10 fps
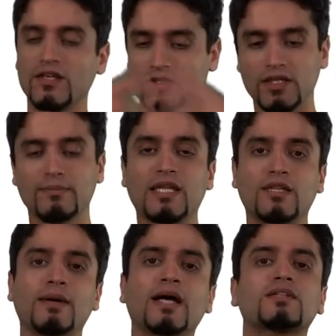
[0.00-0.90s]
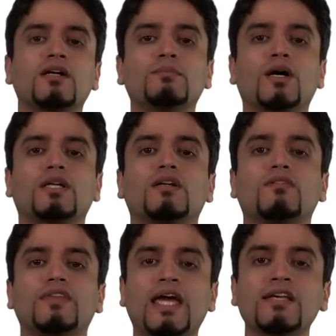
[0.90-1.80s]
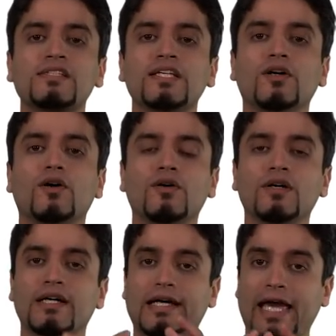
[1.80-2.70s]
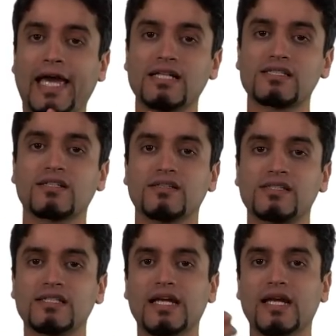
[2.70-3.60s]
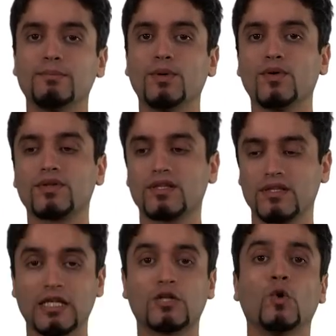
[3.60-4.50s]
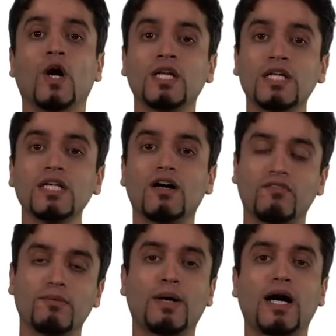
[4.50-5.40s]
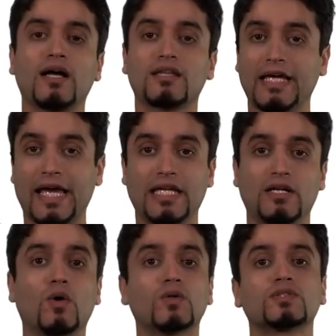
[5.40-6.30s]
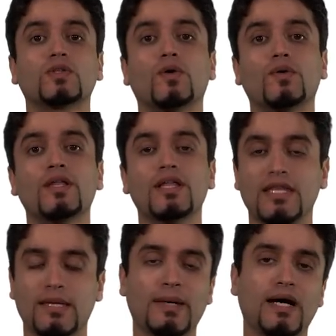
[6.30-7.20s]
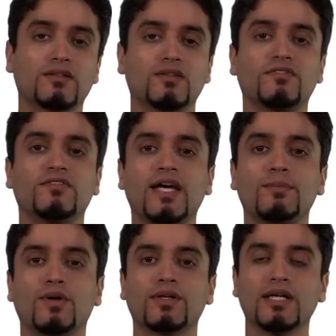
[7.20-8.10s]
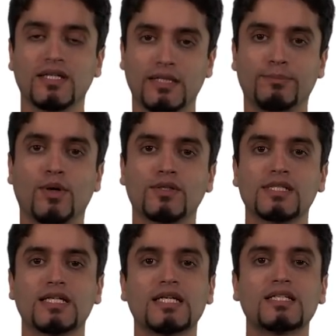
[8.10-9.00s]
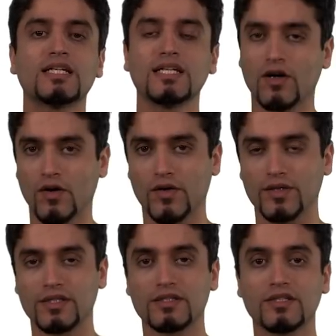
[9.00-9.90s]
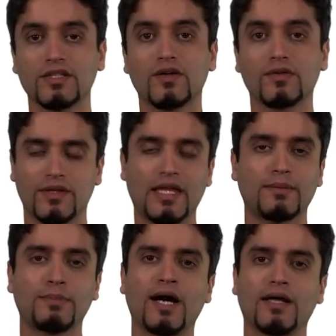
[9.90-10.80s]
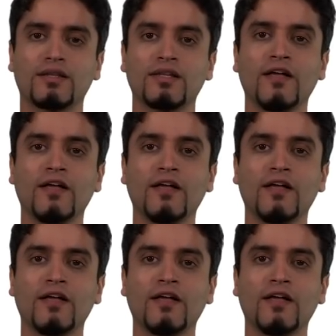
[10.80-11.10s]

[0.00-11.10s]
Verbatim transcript: So in the mathematical model of the A C O, ants consider both the quality of a path and also the amount of pheromone deposited on, you know, that path.